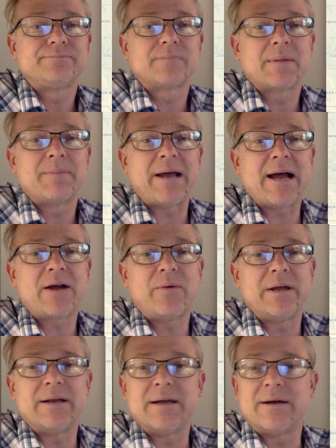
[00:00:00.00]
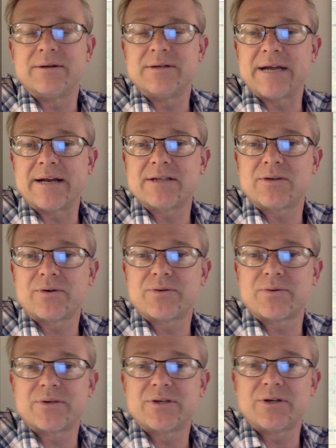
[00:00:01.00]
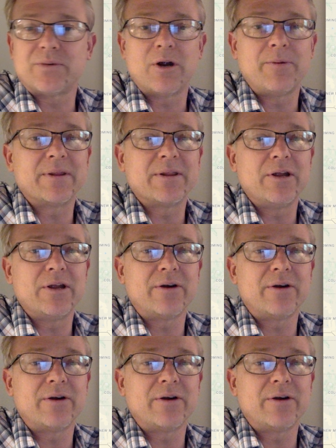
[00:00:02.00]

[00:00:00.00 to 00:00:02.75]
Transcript: back when dinosaurs were still roaming the earth,